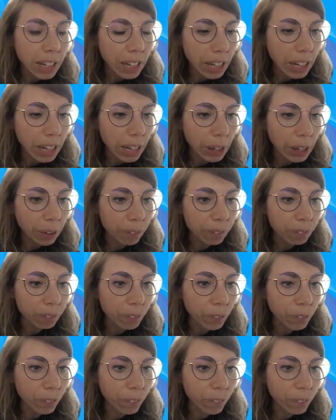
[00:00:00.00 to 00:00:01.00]

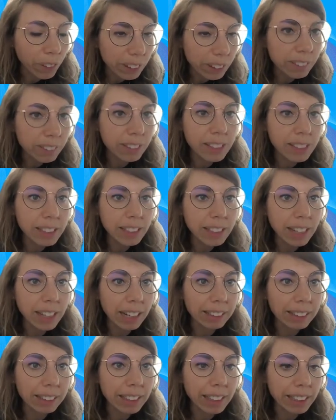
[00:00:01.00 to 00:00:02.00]
One thing
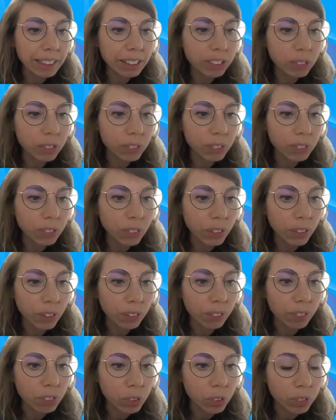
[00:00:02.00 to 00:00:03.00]
I'd like
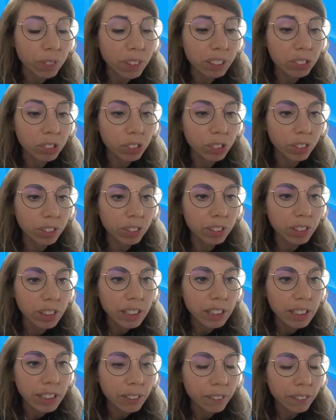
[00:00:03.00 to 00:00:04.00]
to
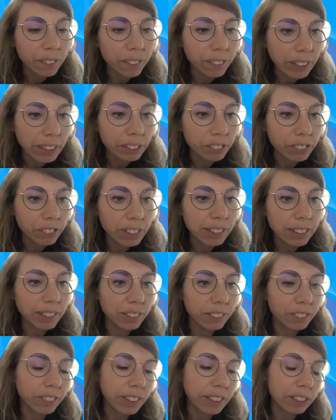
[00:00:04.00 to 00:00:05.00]
mention when
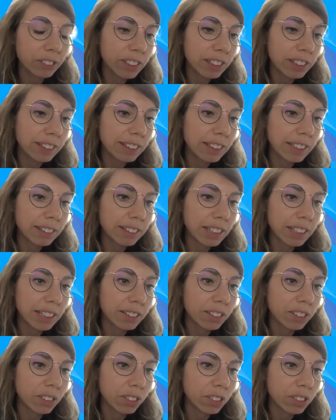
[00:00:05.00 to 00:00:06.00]
we say
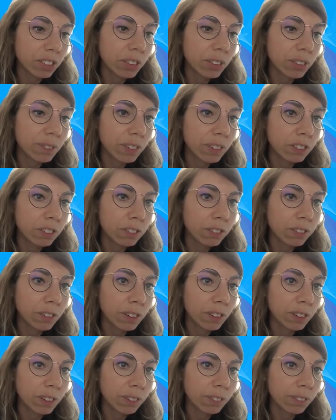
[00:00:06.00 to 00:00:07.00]
that the scope of
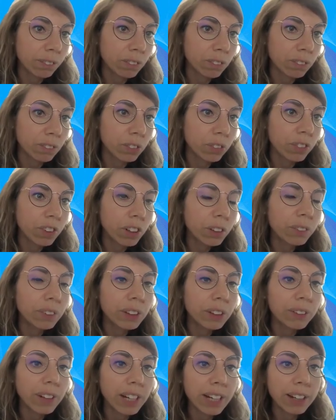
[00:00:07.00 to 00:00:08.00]
the work
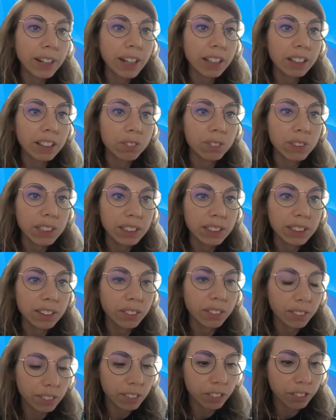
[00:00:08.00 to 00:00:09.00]
required has been
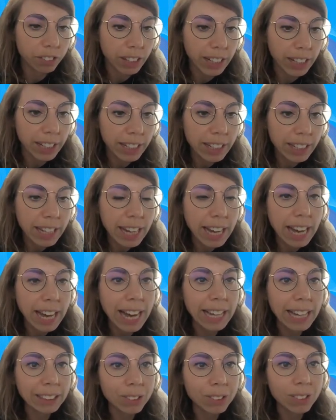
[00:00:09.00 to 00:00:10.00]
identified,
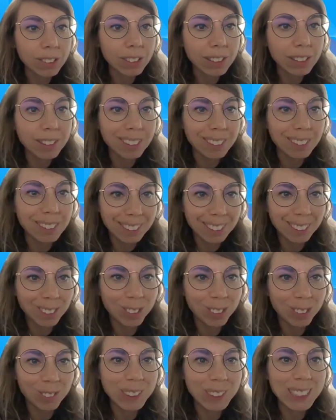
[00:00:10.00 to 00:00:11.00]
actually this
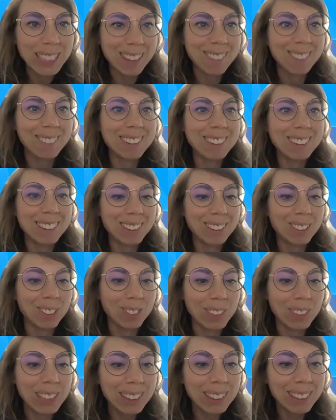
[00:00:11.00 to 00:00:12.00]
needs to be caveated
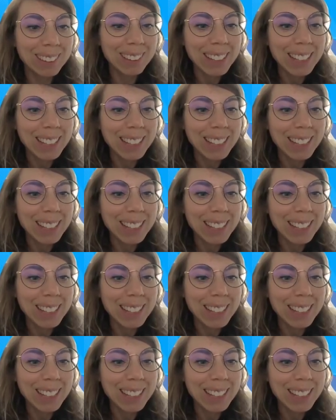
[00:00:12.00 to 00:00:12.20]
a bit